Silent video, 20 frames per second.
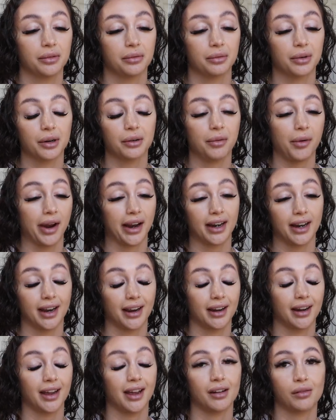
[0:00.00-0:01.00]
we're
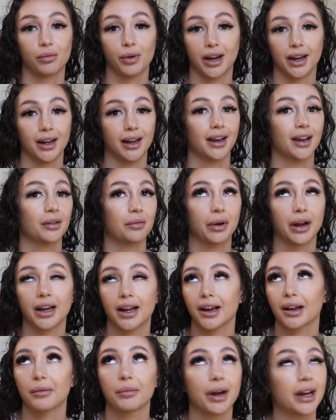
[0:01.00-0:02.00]
waiting and waiting and
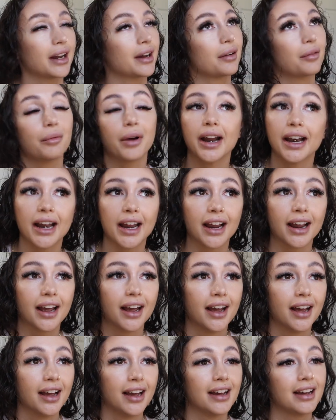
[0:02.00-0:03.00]
waiting and waiting and waiting
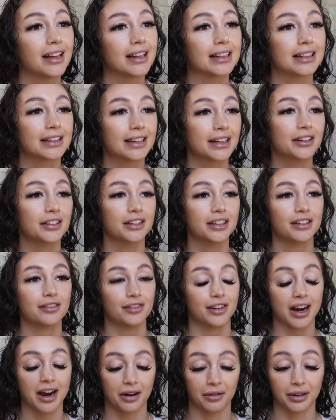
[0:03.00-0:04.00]
literally
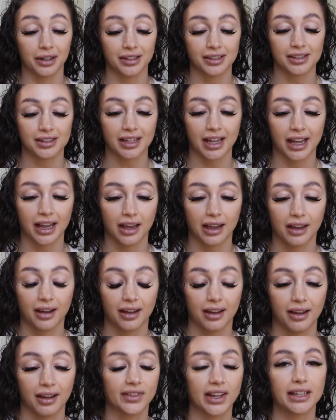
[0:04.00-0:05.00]
for hours. Like
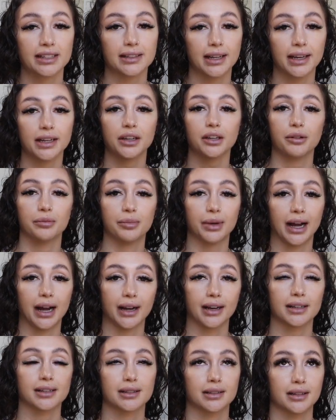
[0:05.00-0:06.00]
they take you
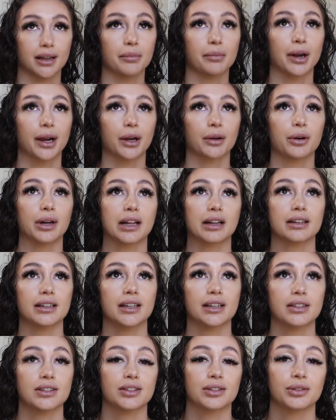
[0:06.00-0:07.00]
back semi
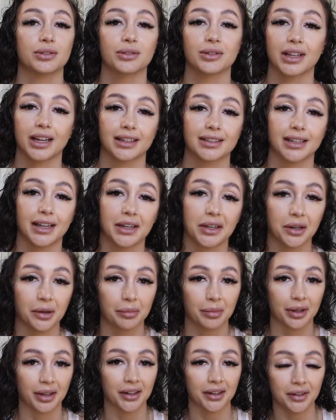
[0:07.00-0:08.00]
quickly to like take your
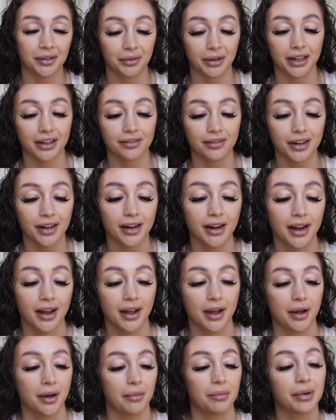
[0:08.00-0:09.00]
blood and whatever,
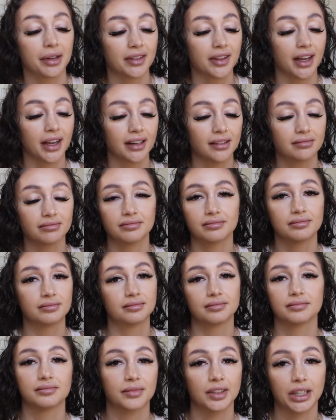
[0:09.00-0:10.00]
but then
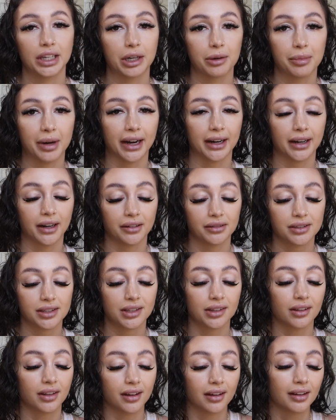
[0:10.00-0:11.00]
you're back out
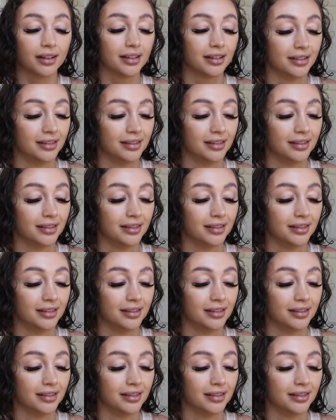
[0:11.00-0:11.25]
to the